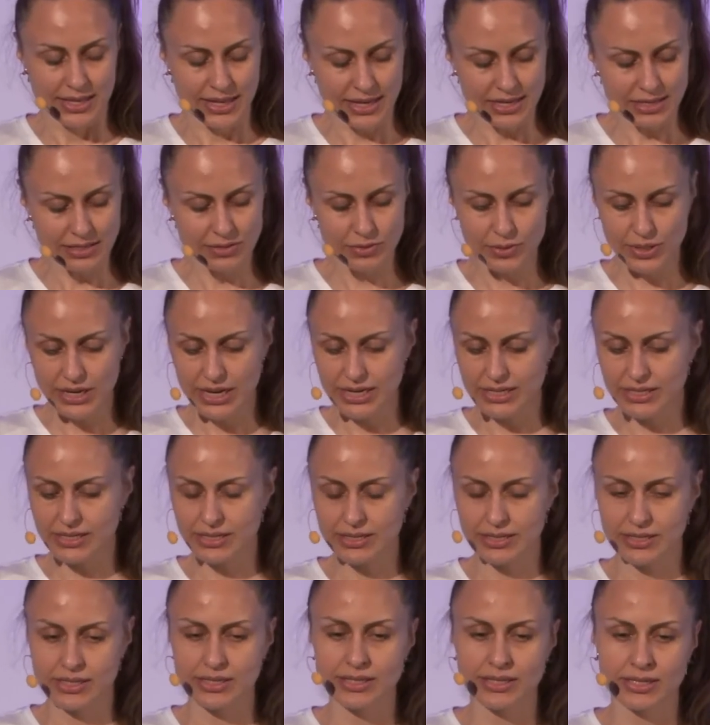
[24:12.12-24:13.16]
That
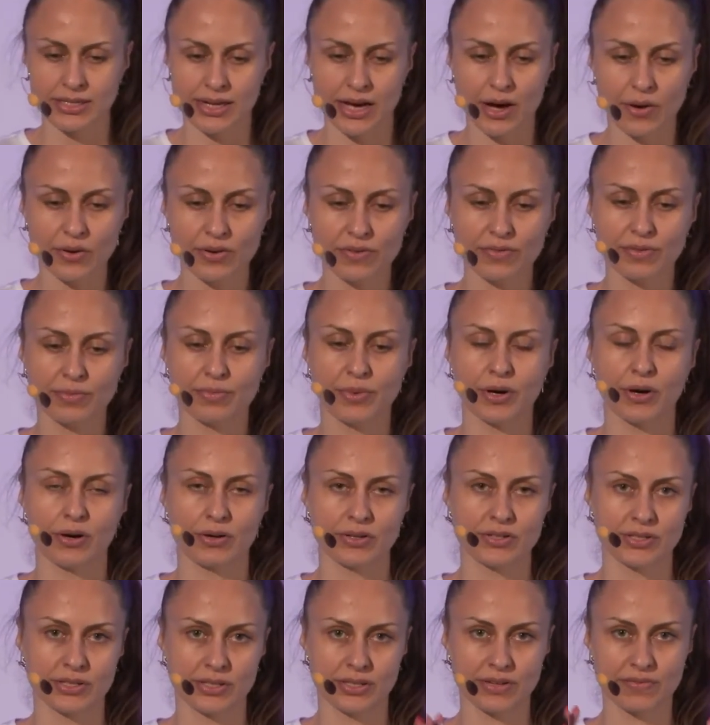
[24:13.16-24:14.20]
creates, out of the
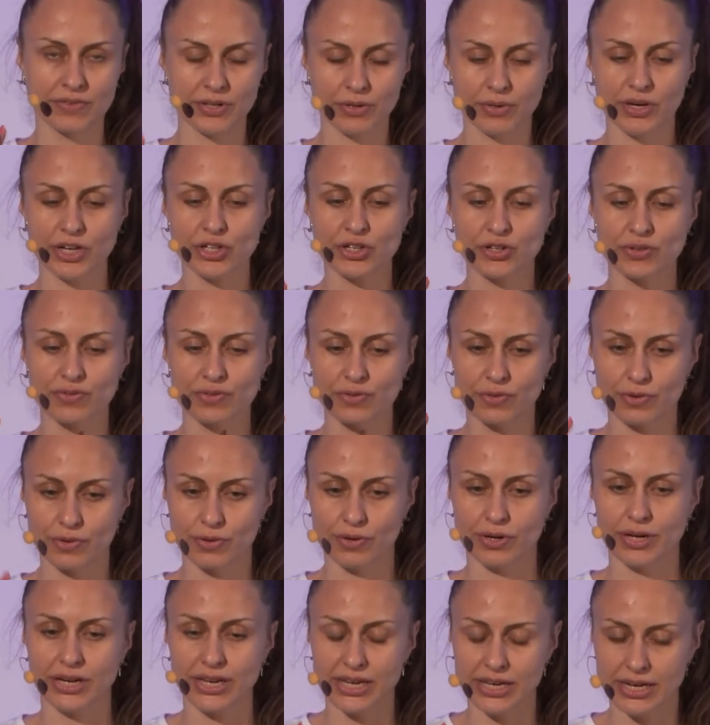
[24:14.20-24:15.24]
box, configuration
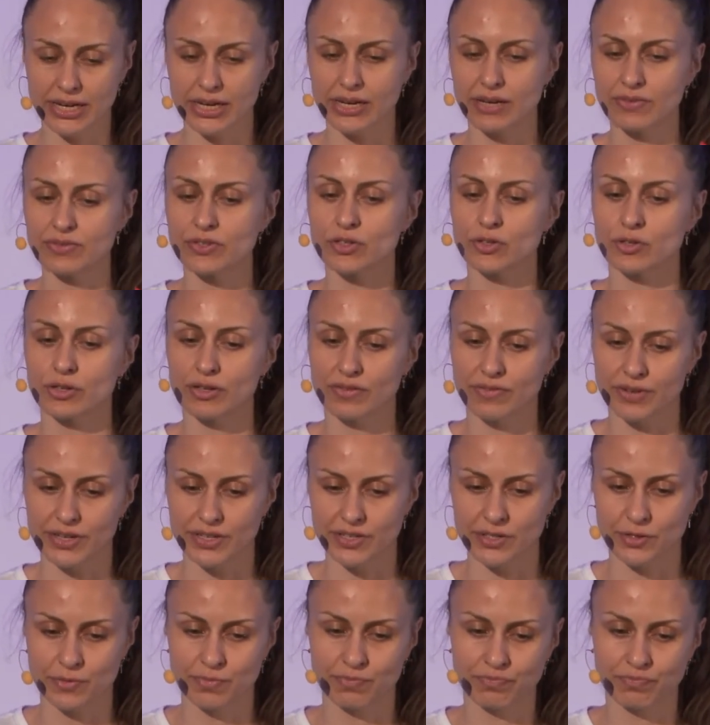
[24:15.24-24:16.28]
for a Knative
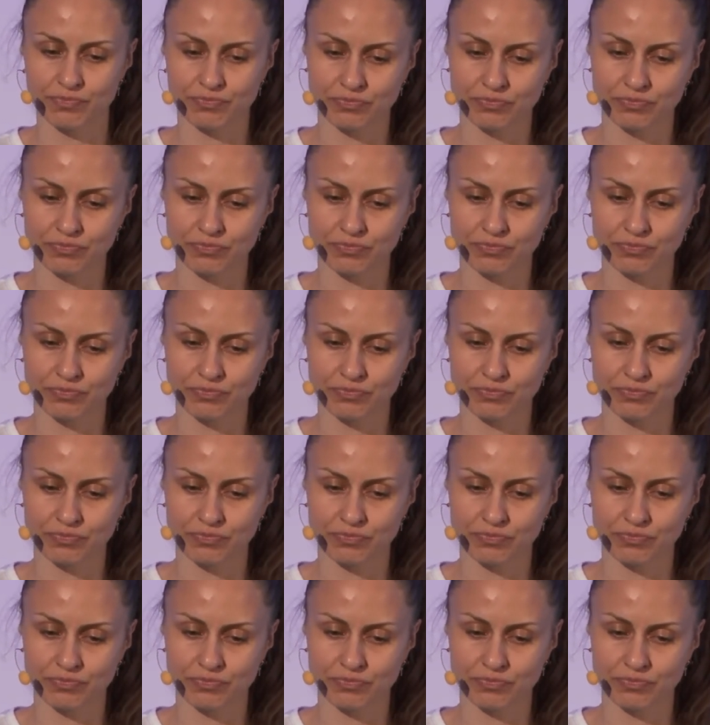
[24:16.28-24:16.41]
service